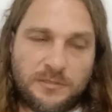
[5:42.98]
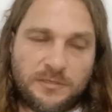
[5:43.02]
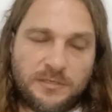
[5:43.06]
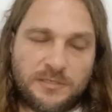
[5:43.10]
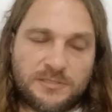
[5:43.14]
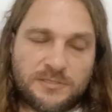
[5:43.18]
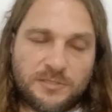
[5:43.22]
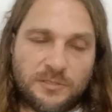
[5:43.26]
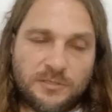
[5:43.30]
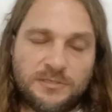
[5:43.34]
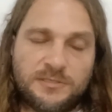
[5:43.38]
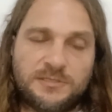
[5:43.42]

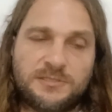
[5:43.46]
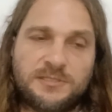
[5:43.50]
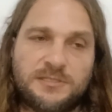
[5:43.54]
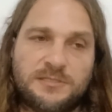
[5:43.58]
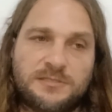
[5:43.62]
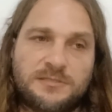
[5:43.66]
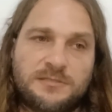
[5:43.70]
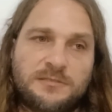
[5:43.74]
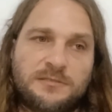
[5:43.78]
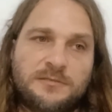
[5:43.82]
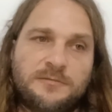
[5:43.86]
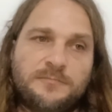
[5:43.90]
solar
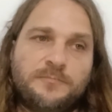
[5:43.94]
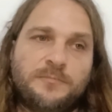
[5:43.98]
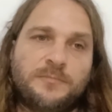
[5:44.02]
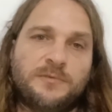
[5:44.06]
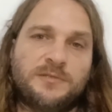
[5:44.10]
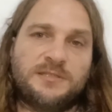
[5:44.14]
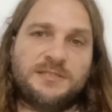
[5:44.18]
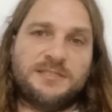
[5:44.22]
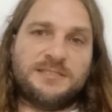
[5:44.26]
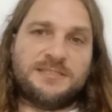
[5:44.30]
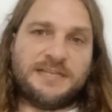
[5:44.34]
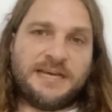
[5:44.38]
system
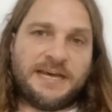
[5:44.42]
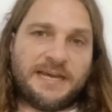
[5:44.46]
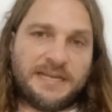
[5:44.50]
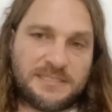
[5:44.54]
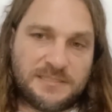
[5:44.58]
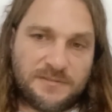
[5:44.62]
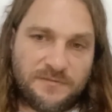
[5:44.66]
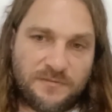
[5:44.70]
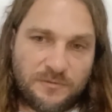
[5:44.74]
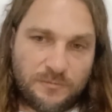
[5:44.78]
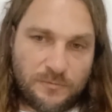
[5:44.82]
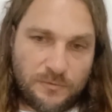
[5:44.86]
the
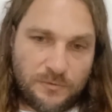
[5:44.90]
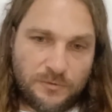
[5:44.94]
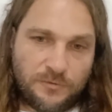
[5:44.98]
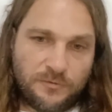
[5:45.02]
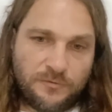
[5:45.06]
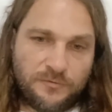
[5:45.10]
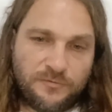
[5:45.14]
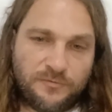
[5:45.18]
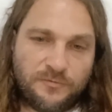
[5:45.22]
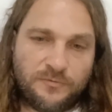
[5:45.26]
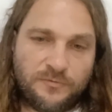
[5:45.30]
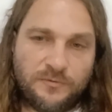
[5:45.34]
size of the
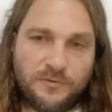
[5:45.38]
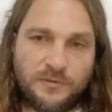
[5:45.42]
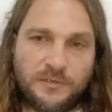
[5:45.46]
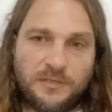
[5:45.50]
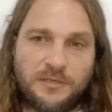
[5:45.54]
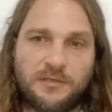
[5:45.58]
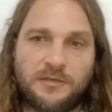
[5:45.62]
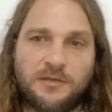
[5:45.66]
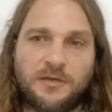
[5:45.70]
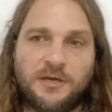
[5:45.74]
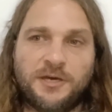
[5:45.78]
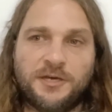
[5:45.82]
roof
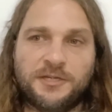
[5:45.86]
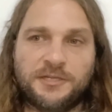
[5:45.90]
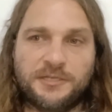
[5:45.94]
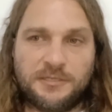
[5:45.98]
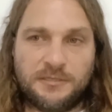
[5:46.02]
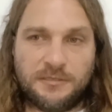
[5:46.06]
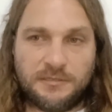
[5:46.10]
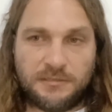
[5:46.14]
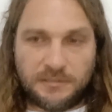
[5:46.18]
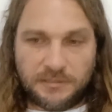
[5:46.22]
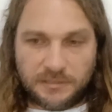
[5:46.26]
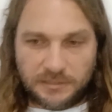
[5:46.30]
on
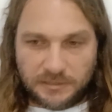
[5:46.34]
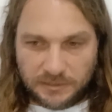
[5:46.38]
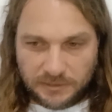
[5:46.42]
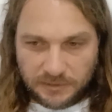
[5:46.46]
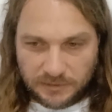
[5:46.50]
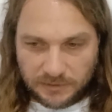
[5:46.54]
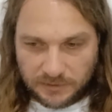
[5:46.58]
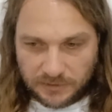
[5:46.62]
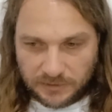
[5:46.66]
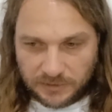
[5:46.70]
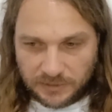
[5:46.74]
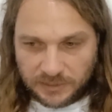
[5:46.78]

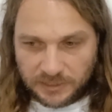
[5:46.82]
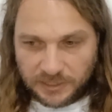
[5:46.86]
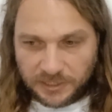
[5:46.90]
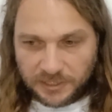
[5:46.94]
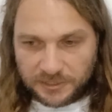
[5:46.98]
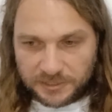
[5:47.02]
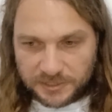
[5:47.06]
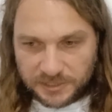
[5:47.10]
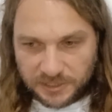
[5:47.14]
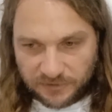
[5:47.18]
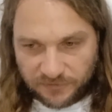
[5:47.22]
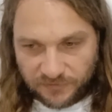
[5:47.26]
an
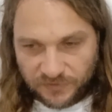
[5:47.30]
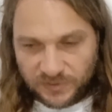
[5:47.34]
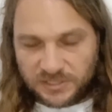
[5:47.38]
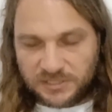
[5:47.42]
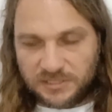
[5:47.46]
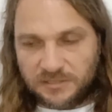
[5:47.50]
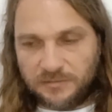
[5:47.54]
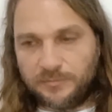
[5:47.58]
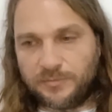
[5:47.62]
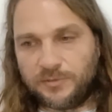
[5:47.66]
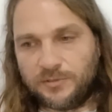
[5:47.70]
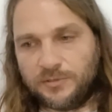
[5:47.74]
energy
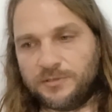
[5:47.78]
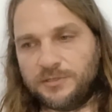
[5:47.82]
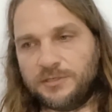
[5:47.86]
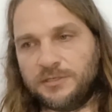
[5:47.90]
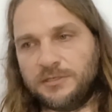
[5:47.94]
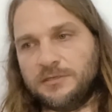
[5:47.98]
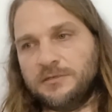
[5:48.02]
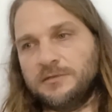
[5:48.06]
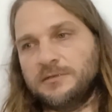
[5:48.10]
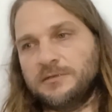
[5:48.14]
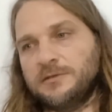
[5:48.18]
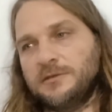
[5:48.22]
efficient
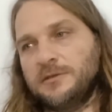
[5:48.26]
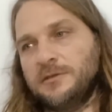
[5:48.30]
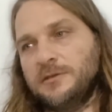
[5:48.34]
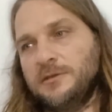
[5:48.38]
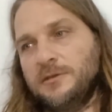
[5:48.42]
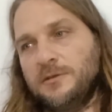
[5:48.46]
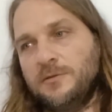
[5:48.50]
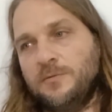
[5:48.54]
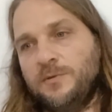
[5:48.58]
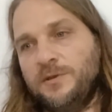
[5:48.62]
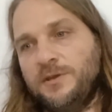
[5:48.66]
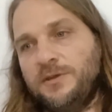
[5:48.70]
building
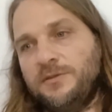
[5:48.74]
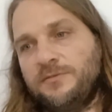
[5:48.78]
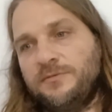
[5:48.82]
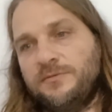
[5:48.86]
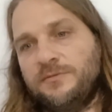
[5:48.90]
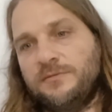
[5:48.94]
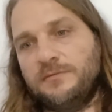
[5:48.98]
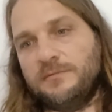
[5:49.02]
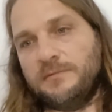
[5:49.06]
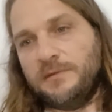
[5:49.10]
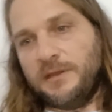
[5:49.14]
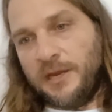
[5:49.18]

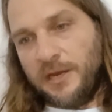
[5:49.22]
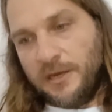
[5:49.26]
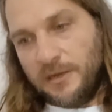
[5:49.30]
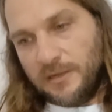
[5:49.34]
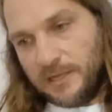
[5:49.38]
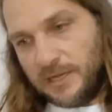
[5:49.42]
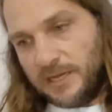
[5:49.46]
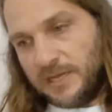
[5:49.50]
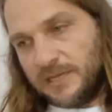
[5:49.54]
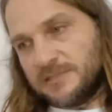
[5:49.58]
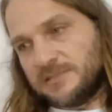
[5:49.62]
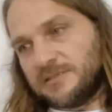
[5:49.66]
with
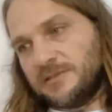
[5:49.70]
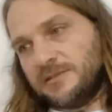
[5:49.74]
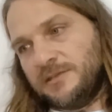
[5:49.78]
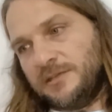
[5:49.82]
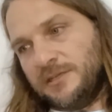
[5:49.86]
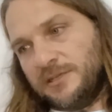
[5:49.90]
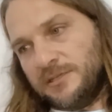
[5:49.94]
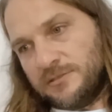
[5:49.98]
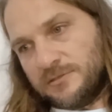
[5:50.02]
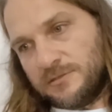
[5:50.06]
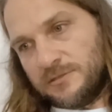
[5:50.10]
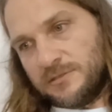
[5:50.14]
airlocks on the
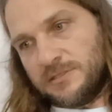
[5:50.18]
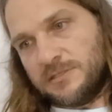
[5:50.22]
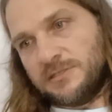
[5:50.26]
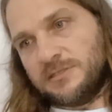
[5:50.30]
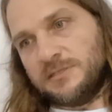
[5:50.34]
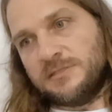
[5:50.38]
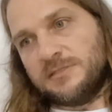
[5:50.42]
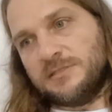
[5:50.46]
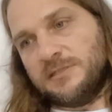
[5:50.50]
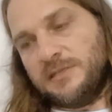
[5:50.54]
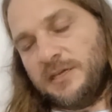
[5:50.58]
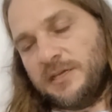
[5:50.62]

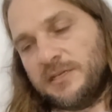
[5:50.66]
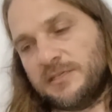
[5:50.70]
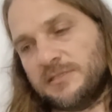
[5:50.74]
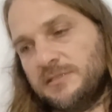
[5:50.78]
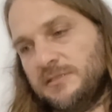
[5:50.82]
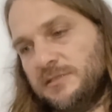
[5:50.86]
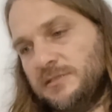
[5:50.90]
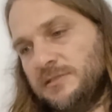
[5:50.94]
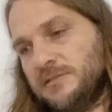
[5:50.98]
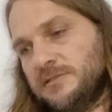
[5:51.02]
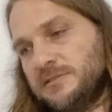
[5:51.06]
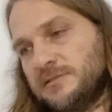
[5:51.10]
entrances and
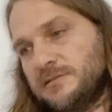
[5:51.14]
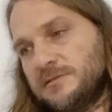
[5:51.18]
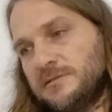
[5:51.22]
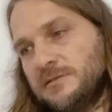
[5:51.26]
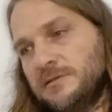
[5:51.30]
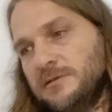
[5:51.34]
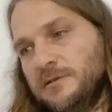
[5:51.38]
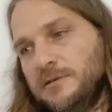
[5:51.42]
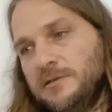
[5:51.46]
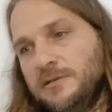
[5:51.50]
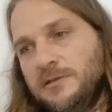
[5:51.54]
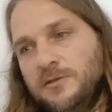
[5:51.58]
exits,
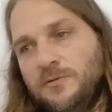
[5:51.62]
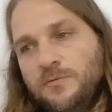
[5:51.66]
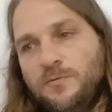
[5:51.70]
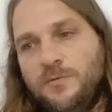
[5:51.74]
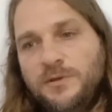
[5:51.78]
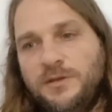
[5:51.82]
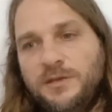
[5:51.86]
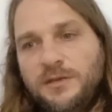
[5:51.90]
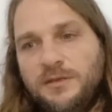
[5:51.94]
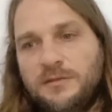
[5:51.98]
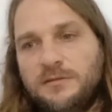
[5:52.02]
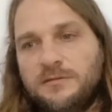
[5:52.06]

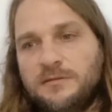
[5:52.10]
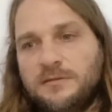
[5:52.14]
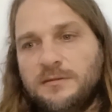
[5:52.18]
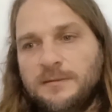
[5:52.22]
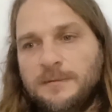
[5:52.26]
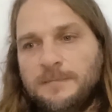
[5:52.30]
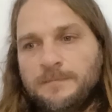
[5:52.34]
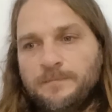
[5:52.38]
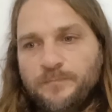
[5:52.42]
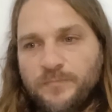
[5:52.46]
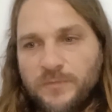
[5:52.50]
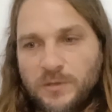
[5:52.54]
with
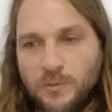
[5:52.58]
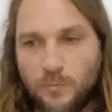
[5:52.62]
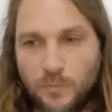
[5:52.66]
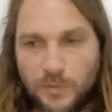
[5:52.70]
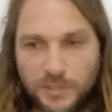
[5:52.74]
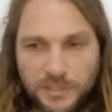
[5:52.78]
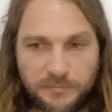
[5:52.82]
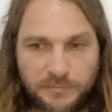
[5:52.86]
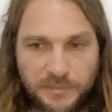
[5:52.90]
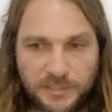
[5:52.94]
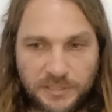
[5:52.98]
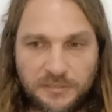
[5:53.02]

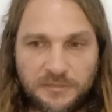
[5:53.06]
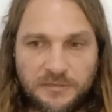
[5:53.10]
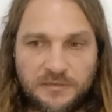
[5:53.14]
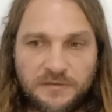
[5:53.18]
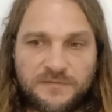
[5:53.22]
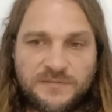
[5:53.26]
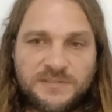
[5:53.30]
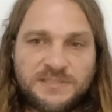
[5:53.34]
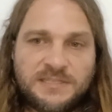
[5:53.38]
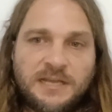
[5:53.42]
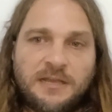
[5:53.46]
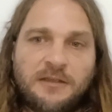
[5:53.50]
one meter
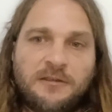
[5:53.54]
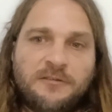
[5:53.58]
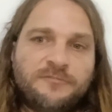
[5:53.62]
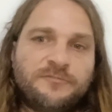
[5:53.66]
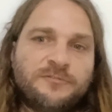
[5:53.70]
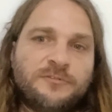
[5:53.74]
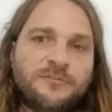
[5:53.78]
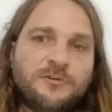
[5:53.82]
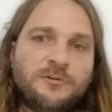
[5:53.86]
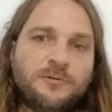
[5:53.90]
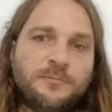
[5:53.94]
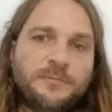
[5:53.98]
of
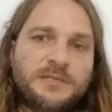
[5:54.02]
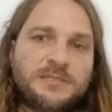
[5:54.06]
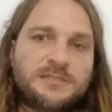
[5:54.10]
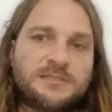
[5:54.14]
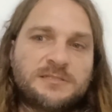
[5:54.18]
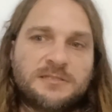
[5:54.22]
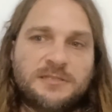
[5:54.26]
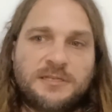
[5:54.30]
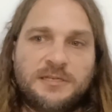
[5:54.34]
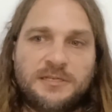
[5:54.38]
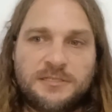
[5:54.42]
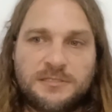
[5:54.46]
styrofoam
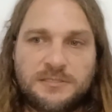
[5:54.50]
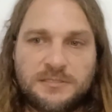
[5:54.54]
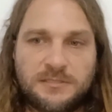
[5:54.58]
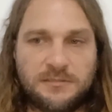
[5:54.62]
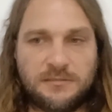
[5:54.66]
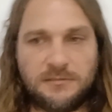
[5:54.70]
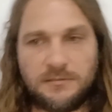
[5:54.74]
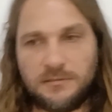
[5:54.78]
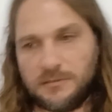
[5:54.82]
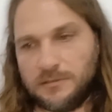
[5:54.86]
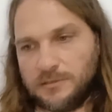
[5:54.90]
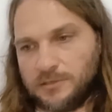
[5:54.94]

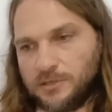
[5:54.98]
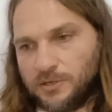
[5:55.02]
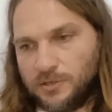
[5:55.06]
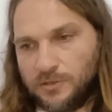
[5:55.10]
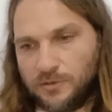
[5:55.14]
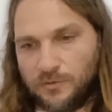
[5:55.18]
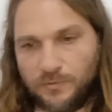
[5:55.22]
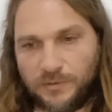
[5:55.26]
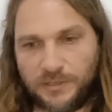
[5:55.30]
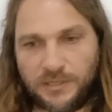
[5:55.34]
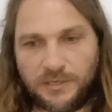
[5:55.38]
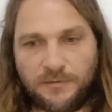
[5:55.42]
insulation all
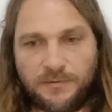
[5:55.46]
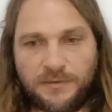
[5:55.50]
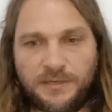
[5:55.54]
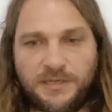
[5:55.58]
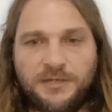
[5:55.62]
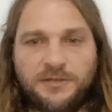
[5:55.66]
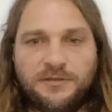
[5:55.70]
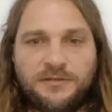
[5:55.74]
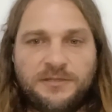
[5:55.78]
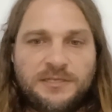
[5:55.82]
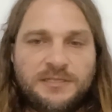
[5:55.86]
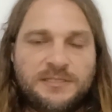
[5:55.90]
the way
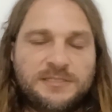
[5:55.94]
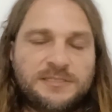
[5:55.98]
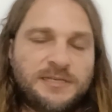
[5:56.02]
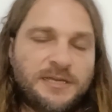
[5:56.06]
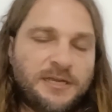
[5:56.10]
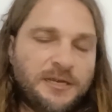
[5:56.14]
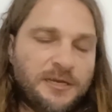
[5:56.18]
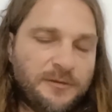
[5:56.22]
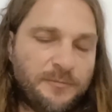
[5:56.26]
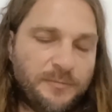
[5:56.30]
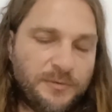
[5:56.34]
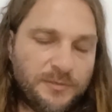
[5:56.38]
around the
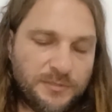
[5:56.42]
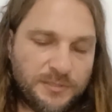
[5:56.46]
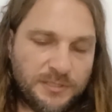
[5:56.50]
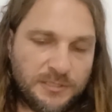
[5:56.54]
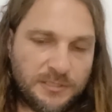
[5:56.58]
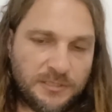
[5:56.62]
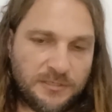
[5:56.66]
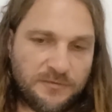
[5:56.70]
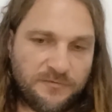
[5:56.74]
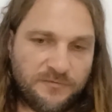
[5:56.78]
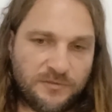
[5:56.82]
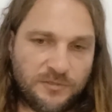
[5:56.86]
entire
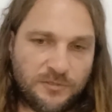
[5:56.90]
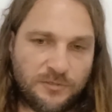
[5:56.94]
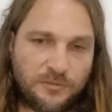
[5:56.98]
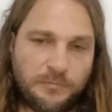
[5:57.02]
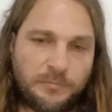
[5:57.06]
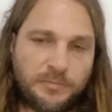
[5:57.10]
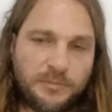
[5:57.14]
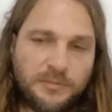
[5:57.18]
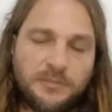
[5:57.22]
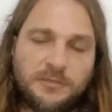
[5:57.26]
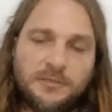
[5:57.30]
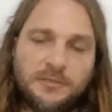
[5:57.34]
building envelope